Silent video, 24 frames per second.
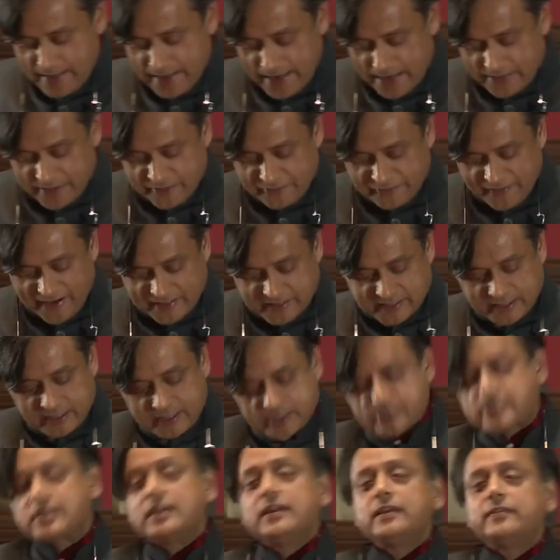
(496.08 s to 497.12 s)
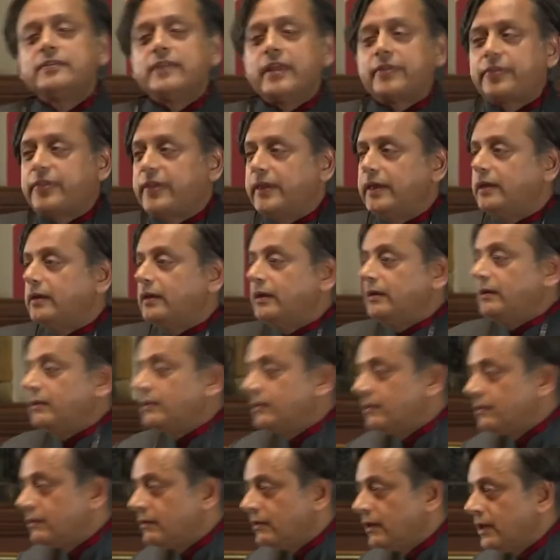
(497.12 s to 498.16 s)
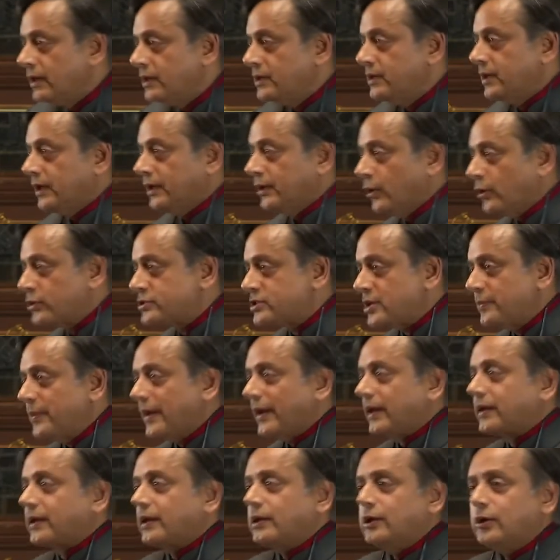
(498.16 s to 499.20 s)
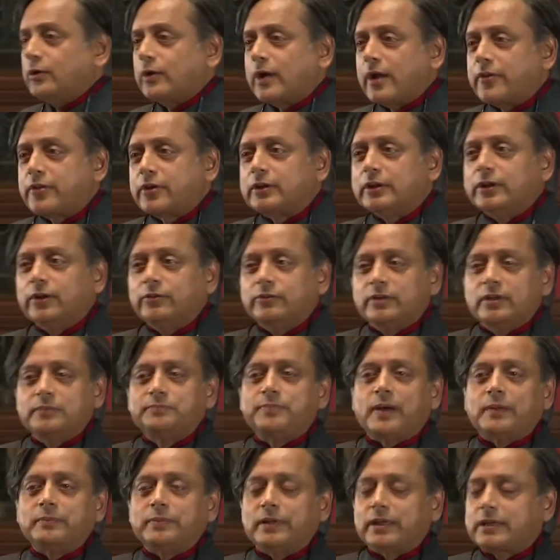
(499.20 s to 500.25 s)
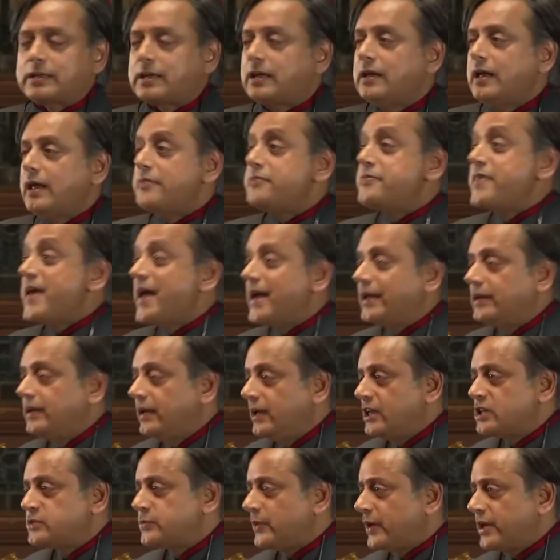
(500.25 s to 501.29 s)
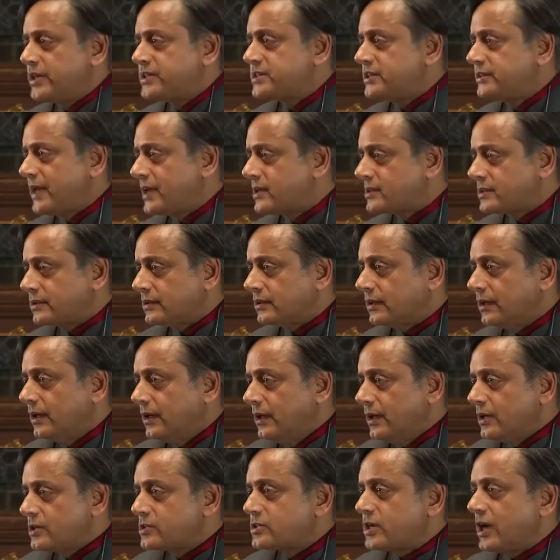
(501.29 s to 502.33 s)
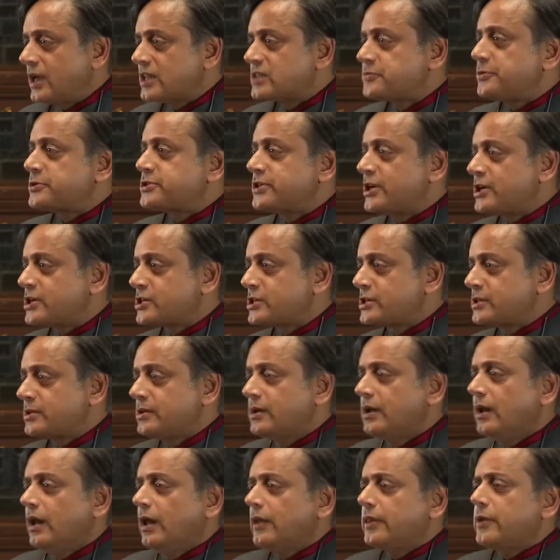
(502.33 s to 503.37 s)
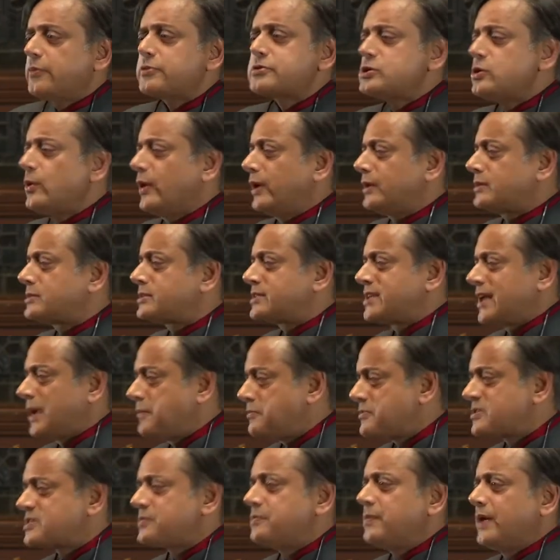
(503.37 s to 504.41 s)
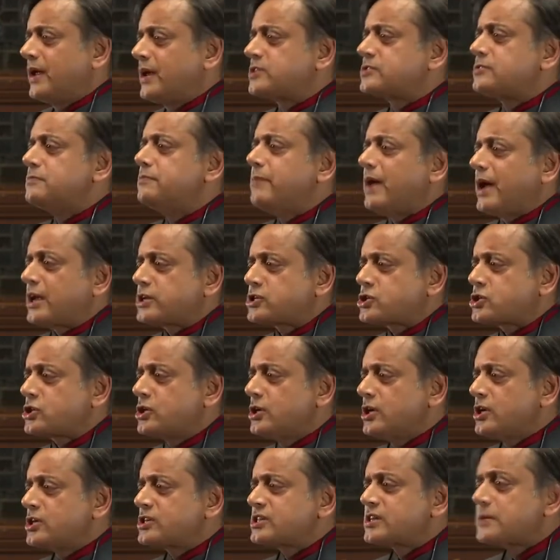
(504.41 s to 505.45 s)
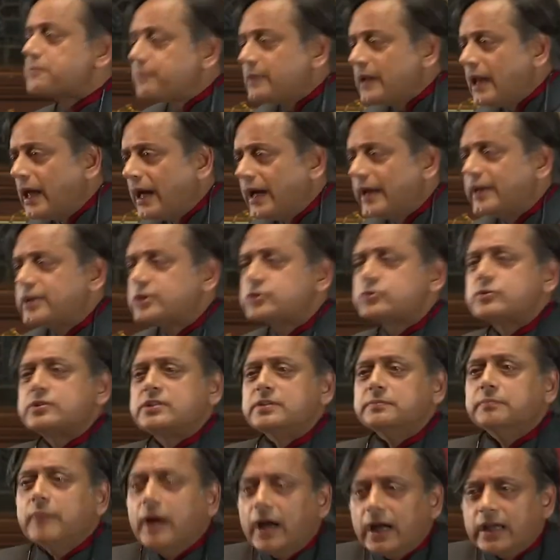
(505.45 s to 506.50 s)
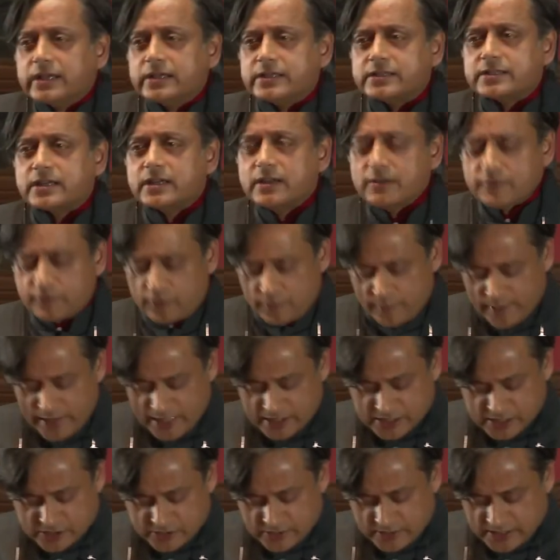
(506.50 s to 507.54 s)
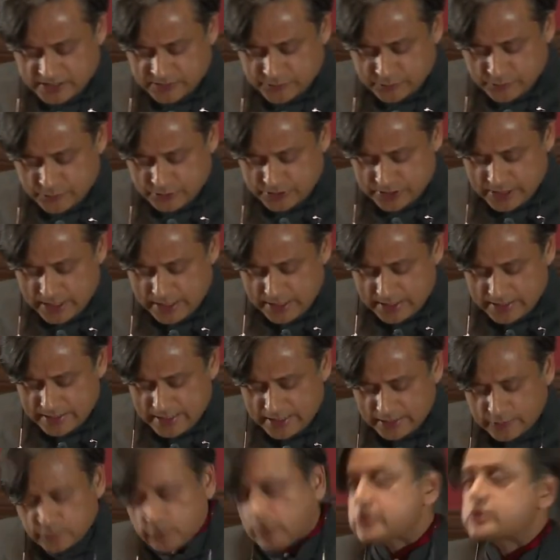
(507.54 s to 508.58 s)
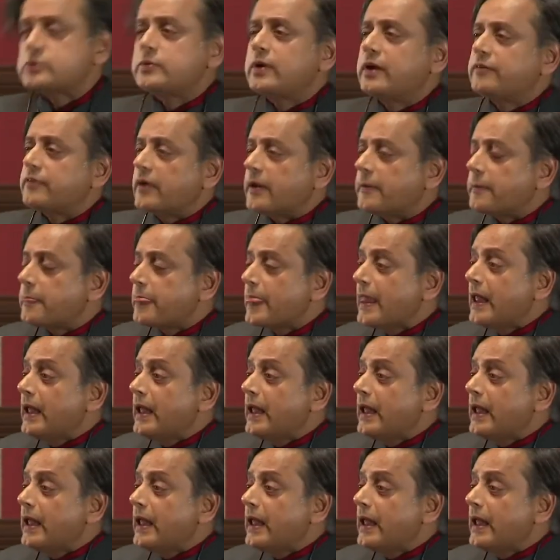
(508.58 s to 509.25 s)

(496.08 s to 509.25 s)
And the fact is that the Indian or Jamaican or other colonial public, their needs were incidental. Transportation, there was no attempt made to match supply to demand for mass transport, none whatsoever.